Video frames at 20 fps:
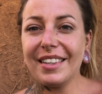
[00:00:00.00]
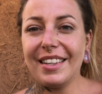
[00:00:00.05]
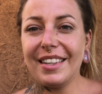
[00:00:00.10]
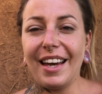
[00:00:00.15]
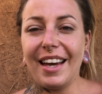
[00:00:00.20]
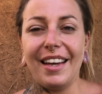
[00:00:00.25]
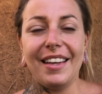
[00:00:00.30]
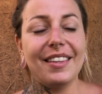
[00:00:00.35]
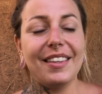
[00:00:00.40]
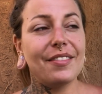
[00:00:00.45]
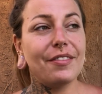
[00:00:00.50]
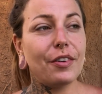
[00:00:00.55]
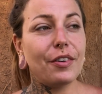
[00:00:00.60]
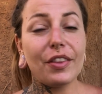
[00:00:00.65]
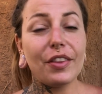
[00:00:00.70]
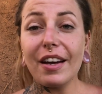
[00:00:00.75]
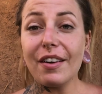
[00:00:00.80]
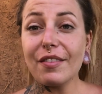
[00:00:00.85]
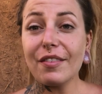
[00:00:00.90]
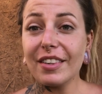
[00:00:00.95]
yeah, for
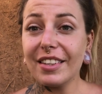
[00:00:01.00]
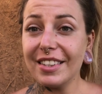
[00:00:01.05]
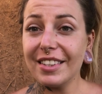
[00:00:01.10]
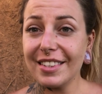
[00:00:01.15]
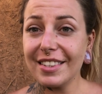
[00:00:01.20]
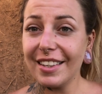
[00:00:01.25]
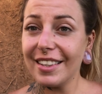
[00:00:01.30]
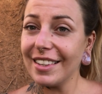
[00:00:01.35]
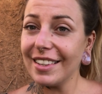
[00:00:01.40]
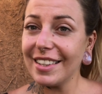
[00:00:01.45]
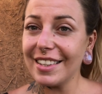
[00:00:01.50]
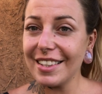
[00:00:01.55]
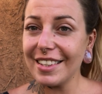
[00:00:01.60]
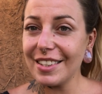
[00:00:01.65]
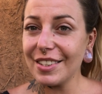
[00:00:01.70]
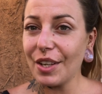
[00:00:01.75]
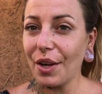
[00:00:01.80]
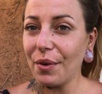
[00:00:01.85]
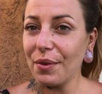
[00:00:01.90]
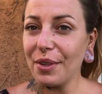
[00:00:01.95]
that reason, it
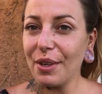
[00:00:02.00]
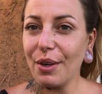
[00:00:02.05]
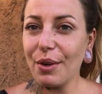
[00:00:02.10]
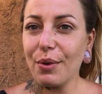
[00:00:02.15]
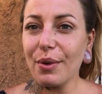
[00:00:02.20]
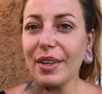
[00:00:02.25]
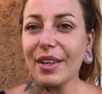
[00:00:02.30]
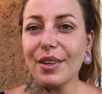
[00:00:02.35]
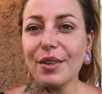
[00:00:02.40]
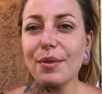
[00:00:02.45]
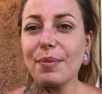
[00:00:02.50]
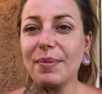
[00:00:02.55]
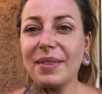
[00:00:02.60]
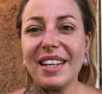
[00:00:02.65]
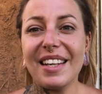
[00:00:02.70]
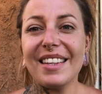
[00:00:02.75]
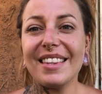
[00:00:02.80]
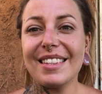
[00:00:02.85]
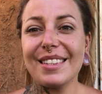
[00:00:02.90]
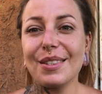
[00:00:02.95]
is only a quick
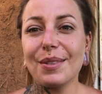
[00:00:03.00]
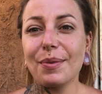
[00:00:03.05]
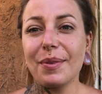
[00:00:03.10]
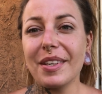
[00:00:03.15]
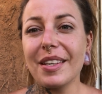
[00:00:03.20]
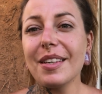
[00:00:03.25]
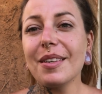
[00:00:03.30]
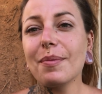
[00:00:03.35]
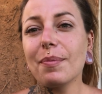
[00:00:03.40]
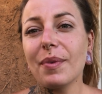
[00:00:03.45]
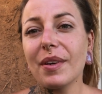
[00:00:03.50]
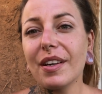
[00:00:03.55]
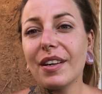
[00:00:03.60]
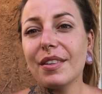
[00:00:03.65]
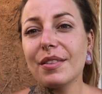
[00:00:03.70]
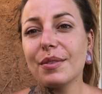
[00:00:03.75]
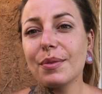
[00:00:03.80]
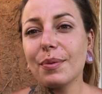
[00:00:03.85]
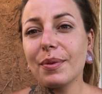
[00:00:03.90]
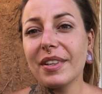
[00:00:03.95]
update this week
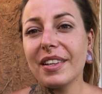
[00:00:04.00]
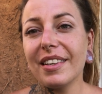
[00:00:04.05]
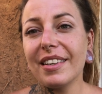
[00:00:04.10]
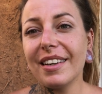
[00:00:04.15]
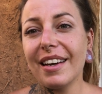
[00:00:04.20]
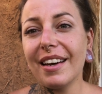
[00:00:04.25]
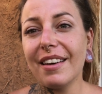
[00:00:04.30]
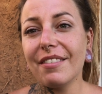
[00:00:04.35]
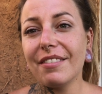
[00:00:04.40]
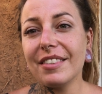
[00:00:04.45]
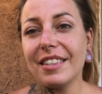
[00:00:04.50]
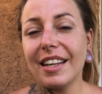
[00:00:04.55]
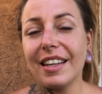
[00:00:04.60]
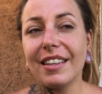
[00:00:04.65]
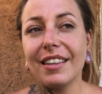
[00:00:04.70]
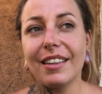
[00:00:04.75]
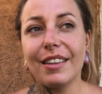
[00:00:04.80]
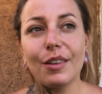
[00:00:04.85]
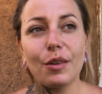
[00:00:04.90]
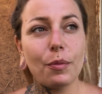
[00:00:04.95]
because we have
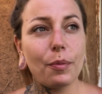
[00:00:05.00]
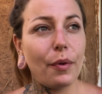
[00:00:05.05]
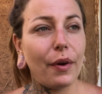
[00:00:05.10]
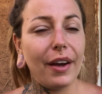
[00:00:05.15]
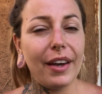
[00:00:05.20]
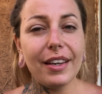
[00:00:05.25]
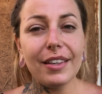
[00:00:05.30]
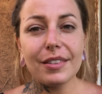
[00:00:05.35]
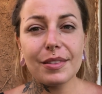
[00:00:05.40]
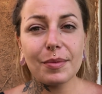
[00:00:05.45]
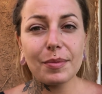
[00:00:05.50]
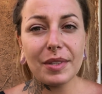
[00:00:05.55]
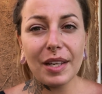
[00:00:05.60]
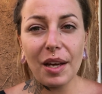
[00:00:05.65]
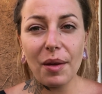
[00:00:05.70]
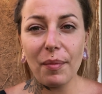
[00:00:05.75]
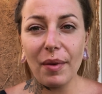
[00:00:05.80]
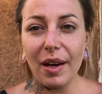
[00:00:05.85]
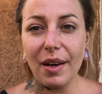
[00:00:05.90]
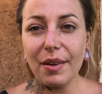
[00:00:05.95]
taken a little break, some
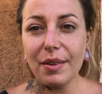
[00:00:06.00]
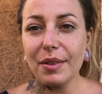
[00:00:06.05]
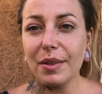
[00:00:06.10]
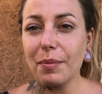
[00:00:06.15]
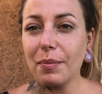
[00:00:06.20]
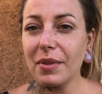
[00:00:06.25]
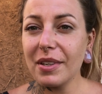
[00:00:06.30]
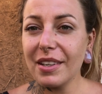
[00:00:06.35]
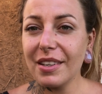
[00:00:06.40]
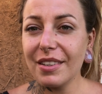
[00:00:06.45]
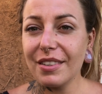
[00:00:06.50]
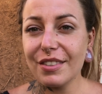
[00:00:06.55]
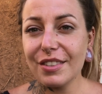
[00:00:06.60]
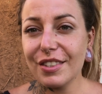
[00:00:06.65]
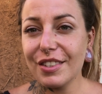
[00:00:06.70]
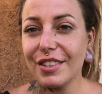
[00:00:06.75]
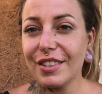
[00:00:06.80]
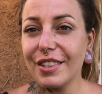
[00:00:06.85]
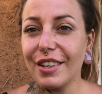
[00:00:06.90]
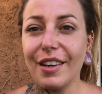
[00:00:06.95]
time out at the beach
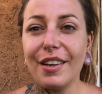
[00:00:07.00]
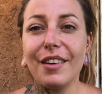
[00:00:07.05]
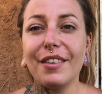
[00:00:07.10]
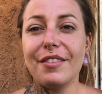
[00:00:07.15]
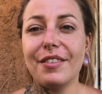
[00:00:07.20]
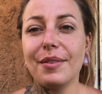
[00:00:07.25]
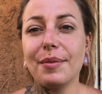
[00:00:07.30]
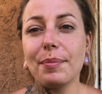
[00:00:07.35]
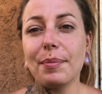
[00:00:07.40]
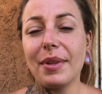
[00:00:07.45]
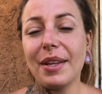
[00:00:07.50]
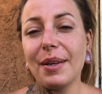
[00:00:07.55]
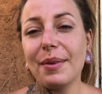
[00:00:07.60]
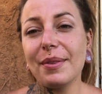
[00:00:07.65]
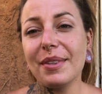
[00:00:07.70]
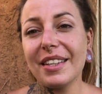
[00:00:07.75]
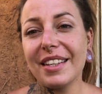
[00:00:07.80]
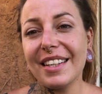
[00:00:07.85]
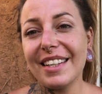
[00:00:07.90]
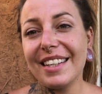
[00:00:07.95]
to surf and play
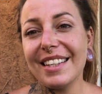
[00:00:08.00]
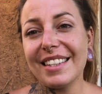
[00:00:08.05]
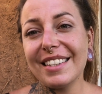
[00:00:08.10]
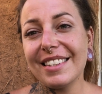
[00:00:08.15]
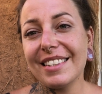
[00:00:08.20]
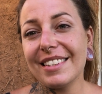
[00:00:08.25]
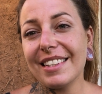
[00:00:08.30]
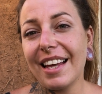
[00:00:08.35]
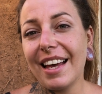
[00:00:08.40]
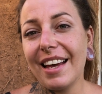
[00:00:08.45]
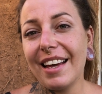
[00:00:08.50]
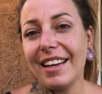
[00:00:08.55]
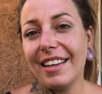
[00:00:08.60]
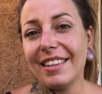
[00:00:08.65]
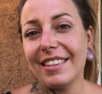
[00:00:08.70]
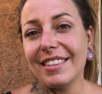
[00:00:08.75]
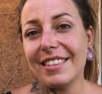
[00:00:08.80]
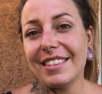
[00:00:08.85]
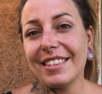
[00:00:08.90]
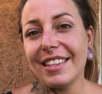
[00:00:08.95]
with the kids.
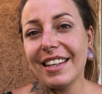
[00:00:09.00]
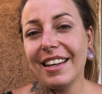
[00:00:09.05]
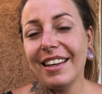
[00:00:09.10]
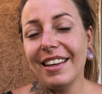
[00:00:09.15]
And